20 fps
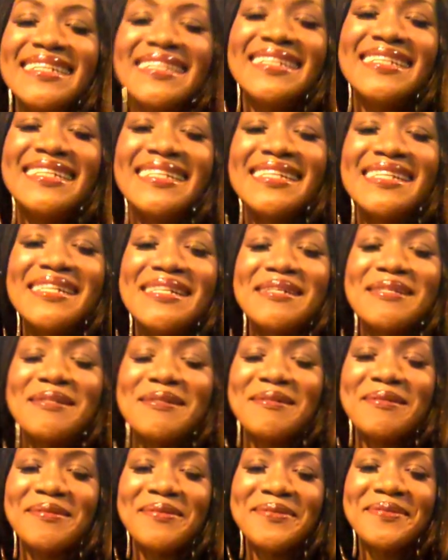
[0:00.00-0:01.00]
You are a
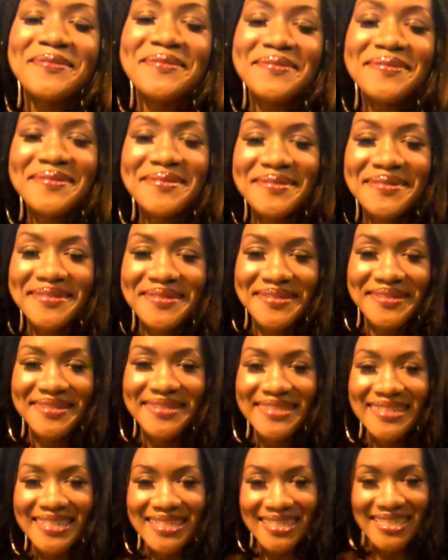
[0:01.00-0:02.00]
beautiful person.
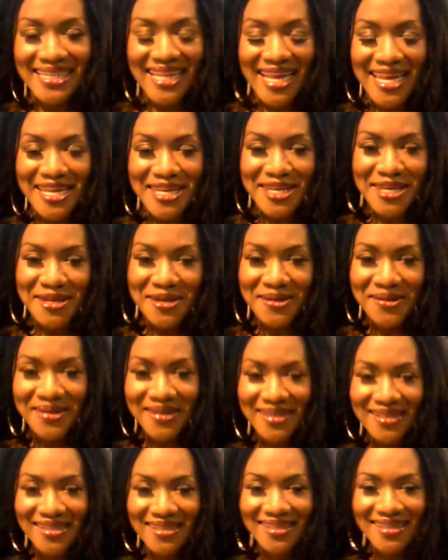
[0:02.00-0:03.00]
And I could
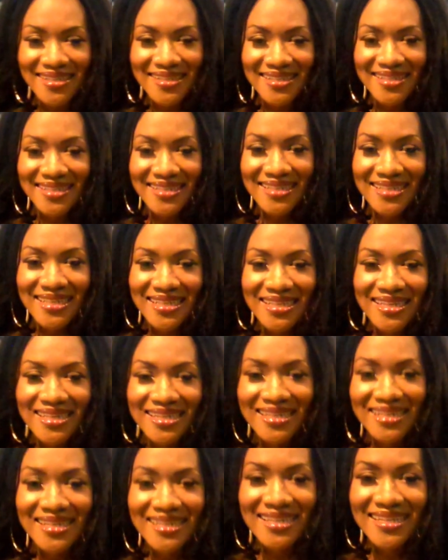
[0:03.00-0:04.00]
see that you've
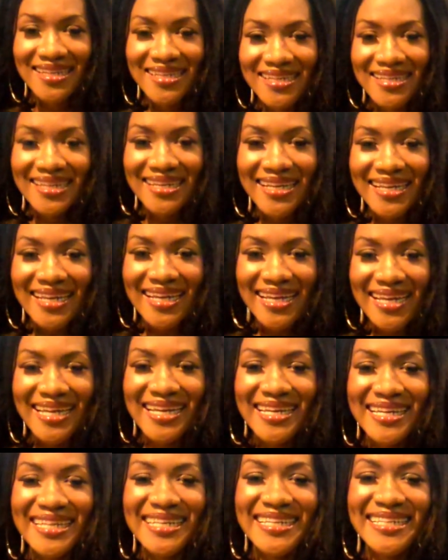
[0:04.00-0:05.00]
matured over the years.
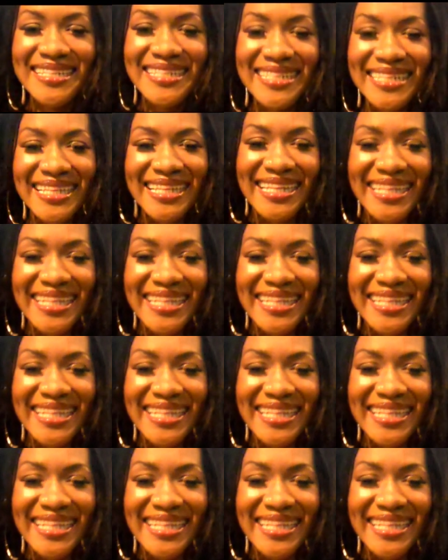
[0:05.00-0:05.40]
It's beautiful.